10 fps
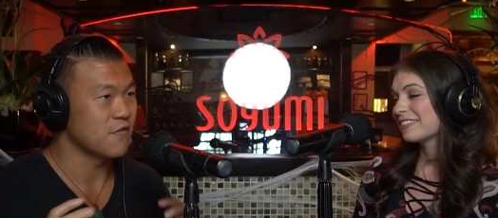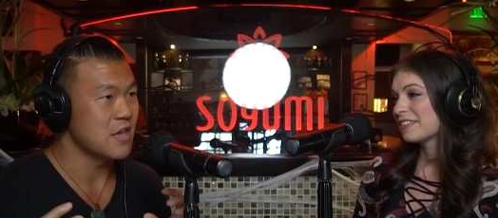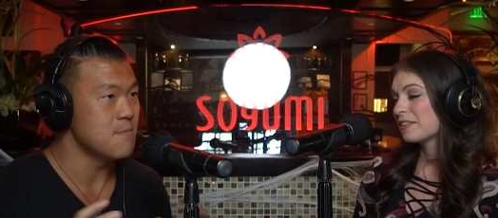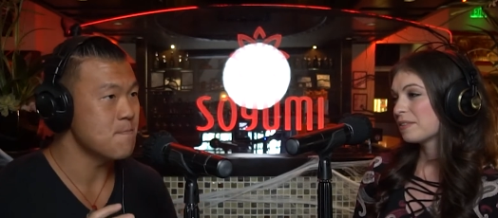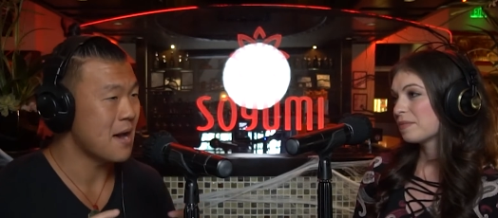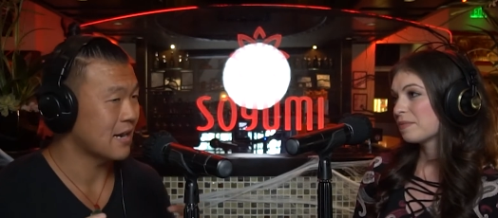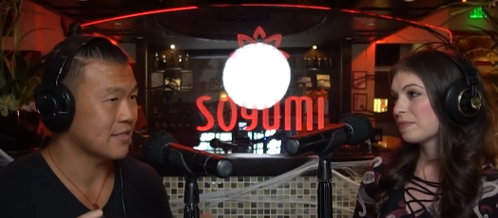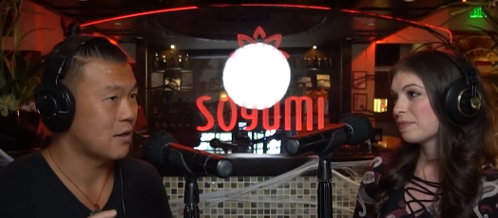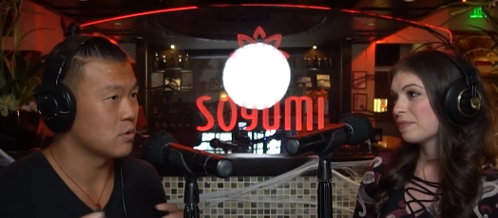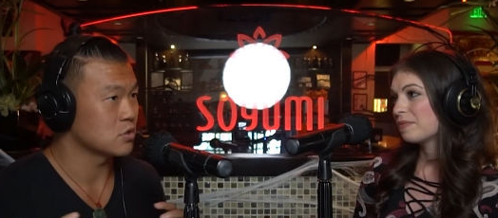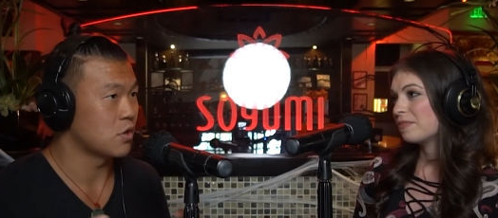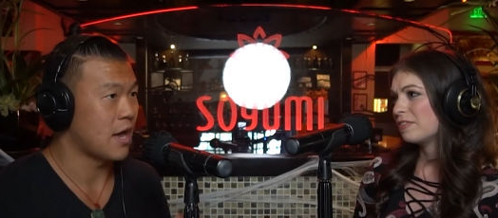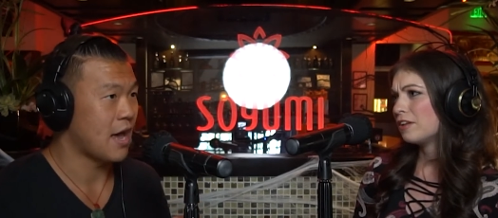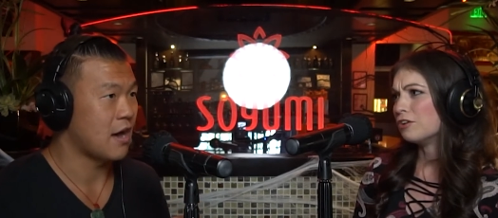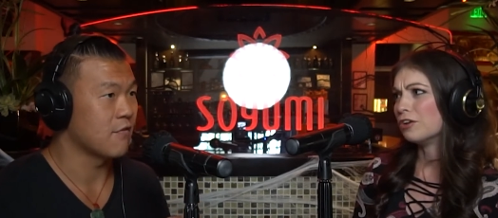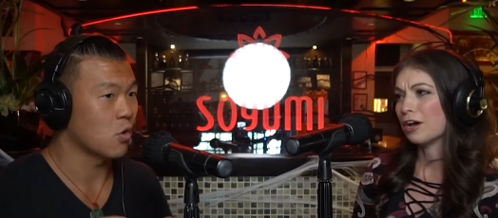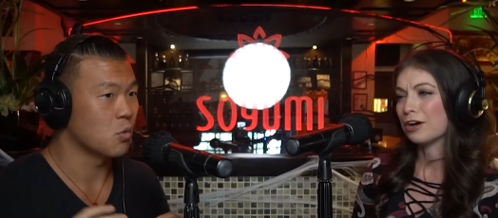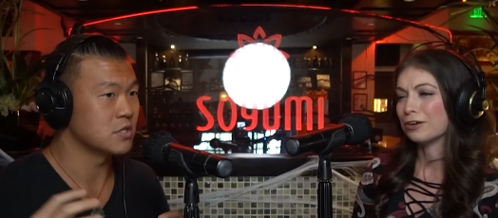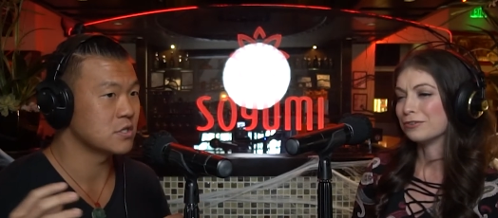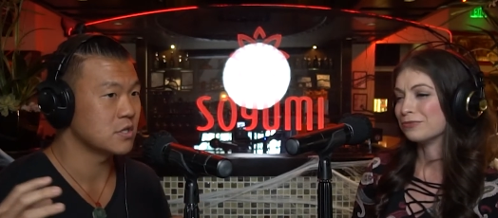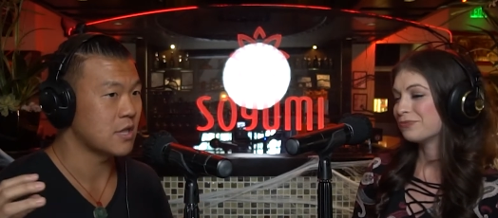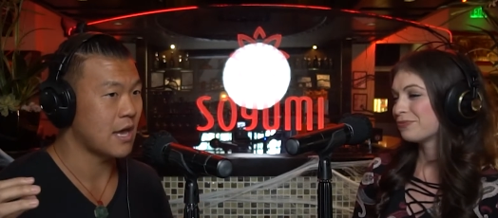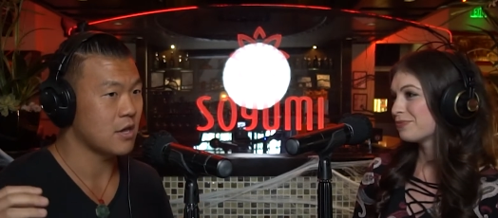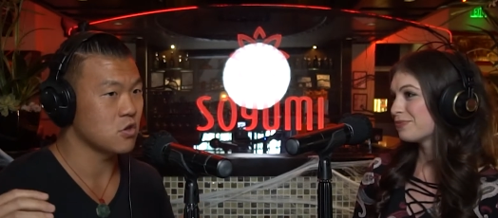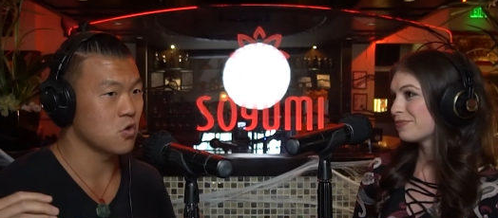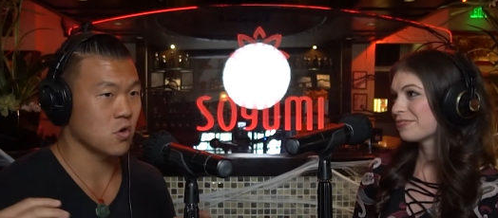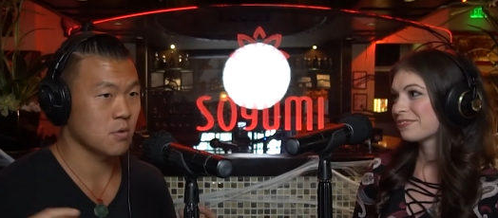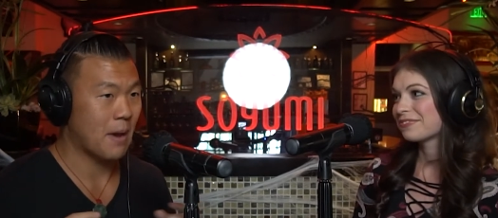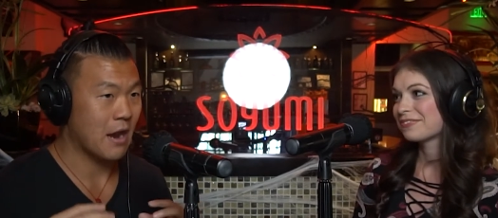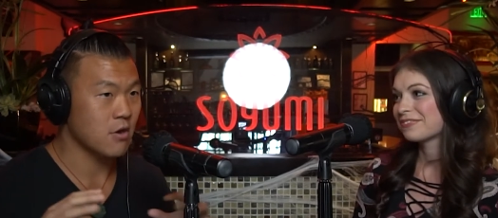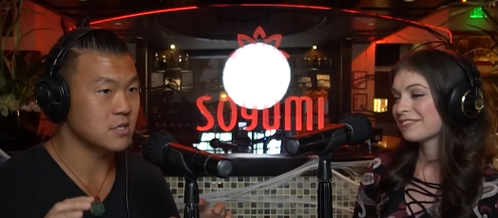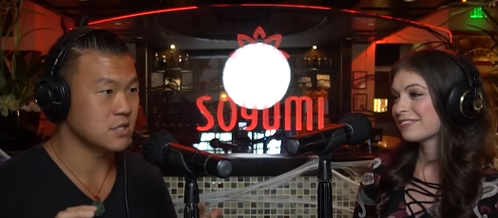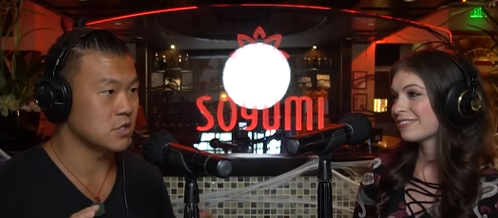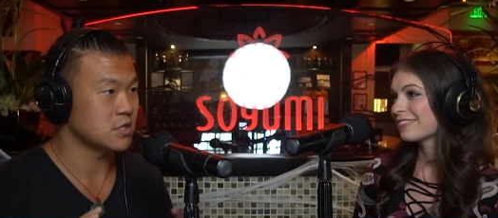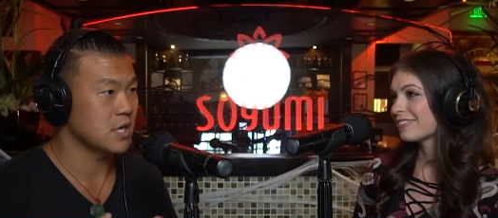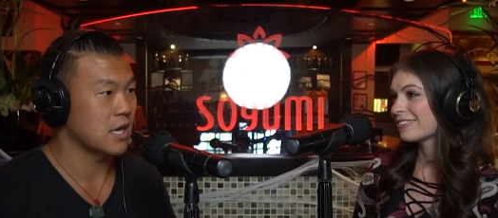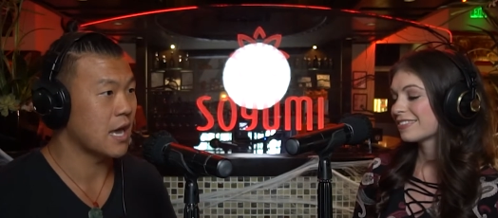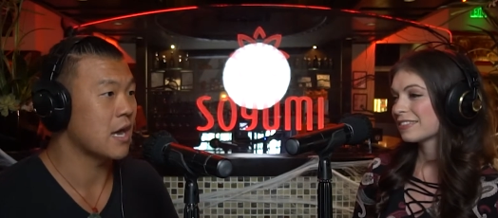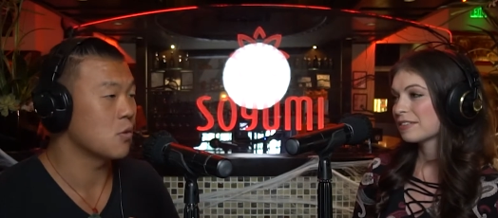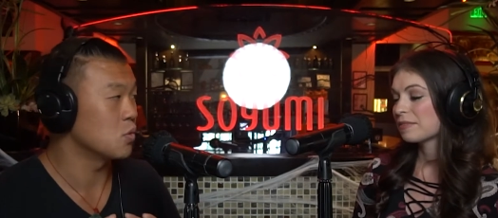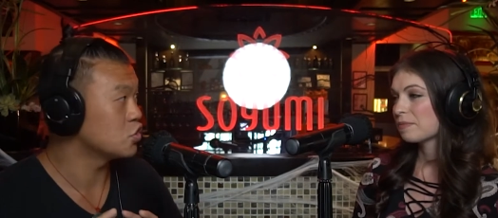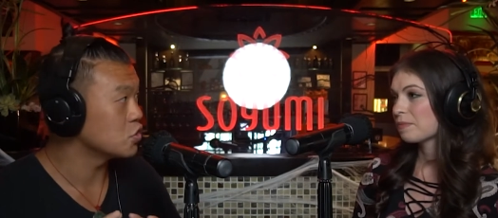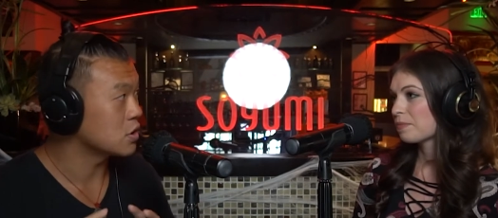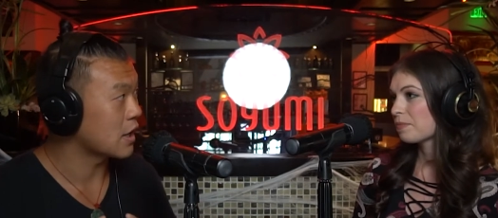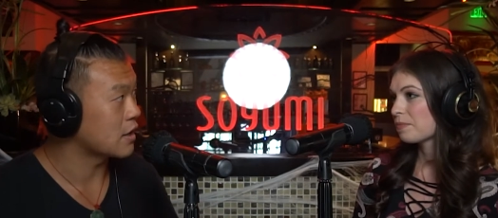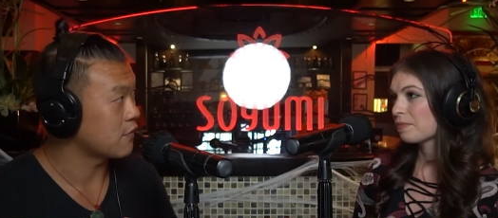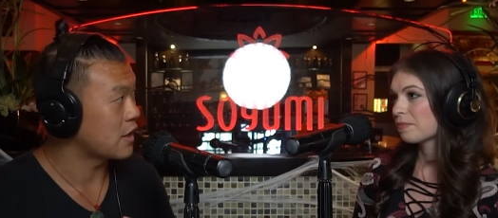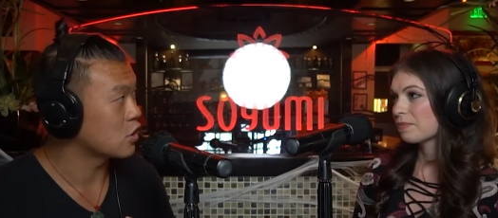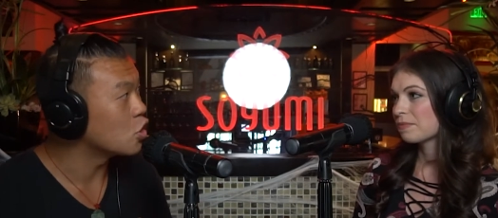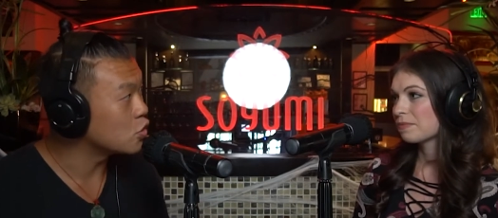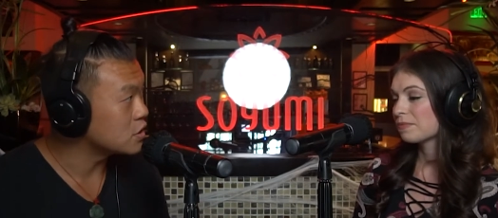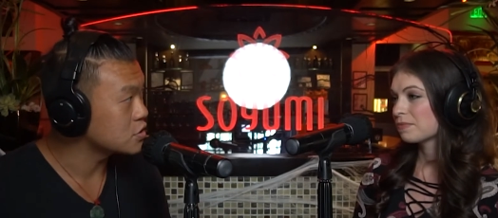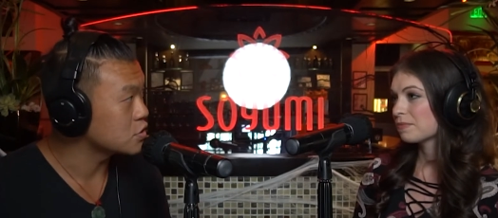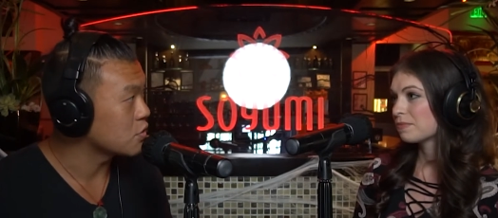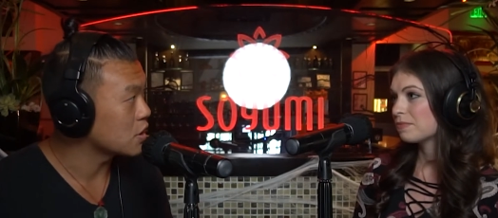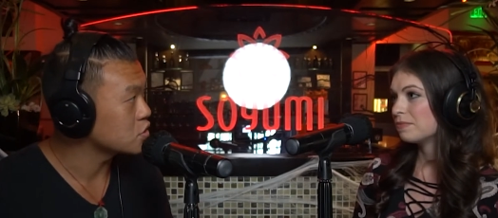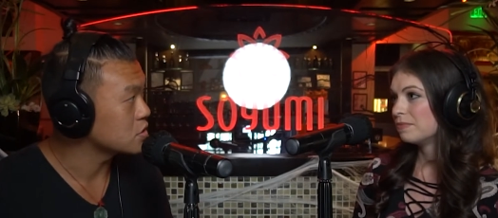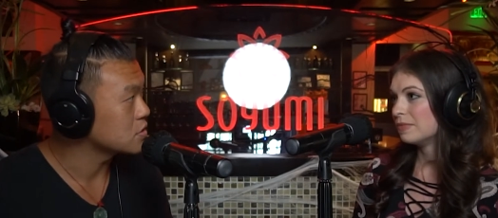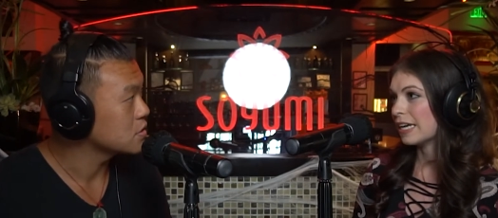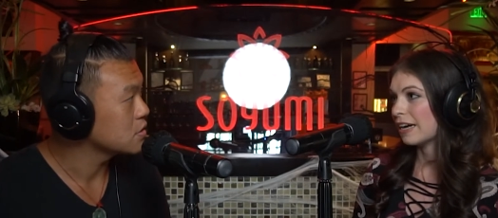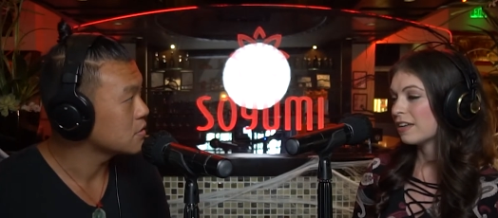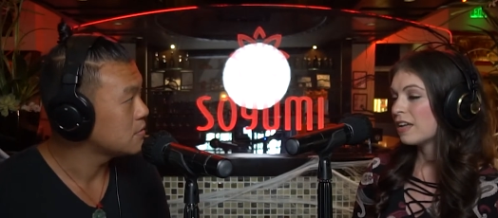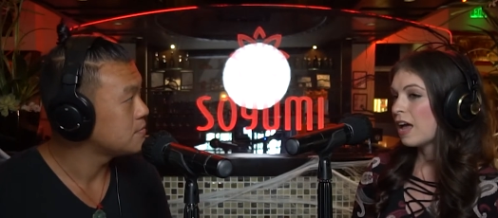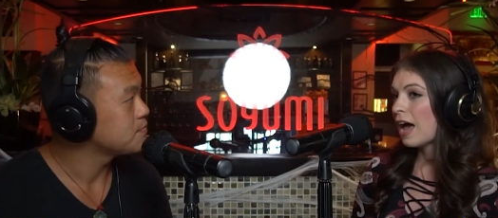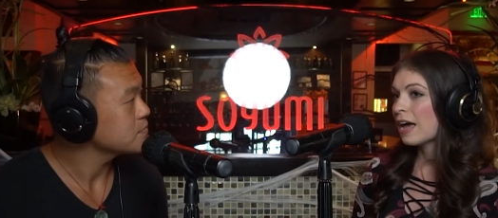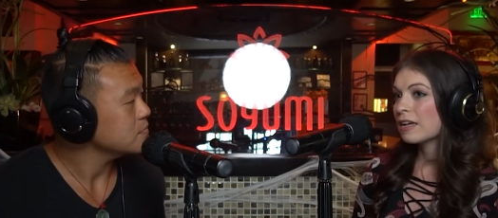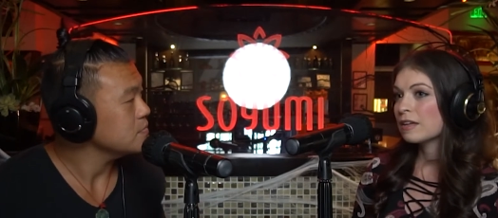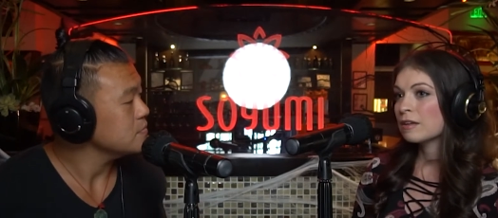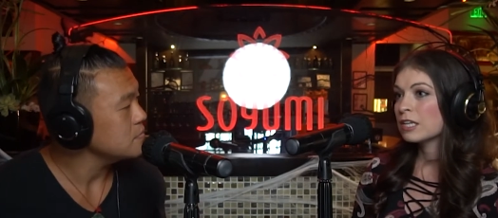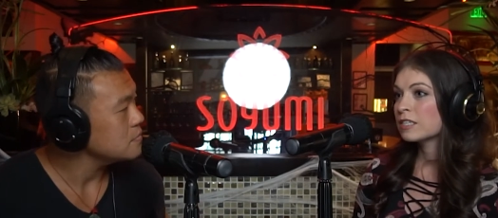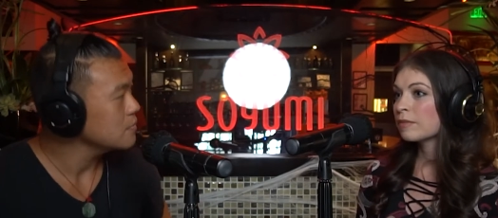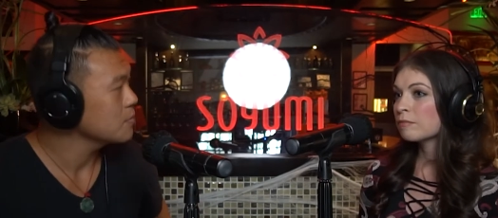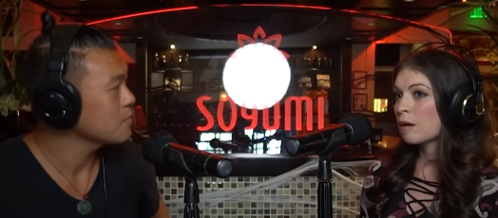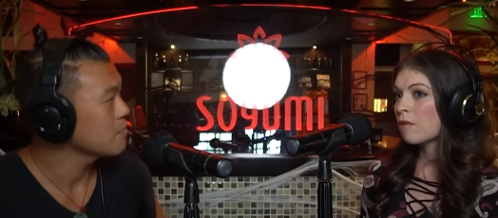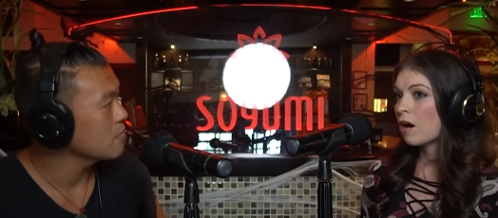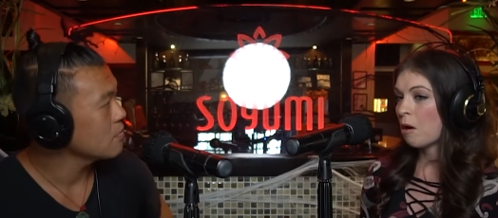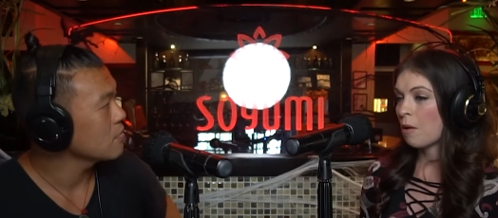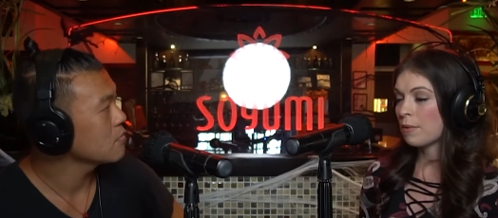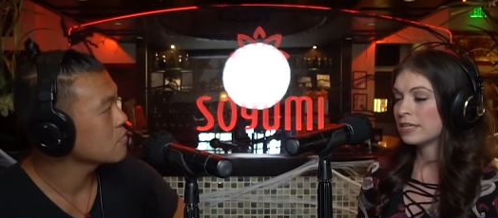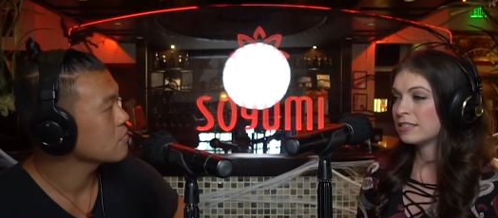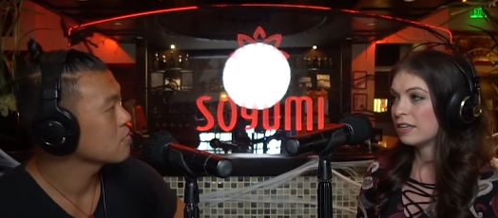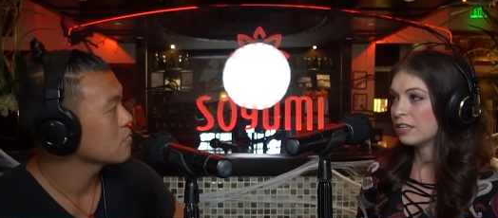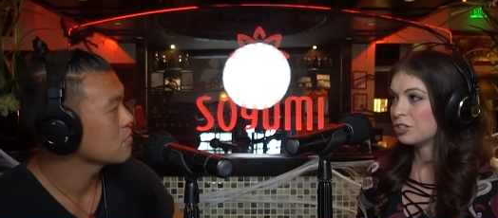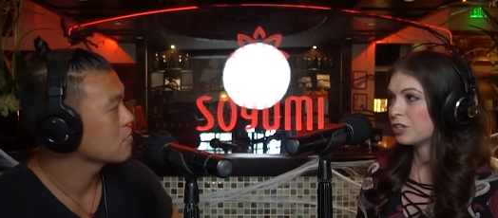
Speaker 1: of impact that was going to have no. or was that your parents just saying hey we should kind of like go this direction
Speaker 2: yeah I, something my mom always said is